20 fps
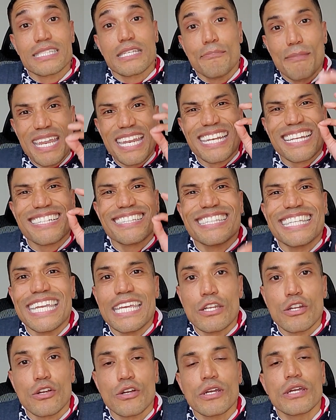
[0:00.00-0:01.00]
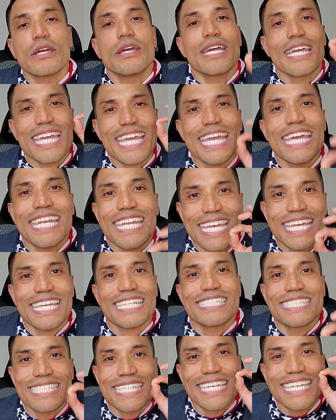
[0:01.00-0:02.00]
and made it a leader in
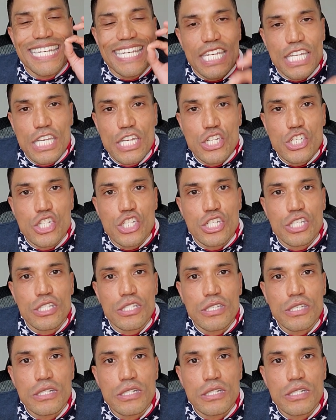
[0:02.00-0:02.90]
its niche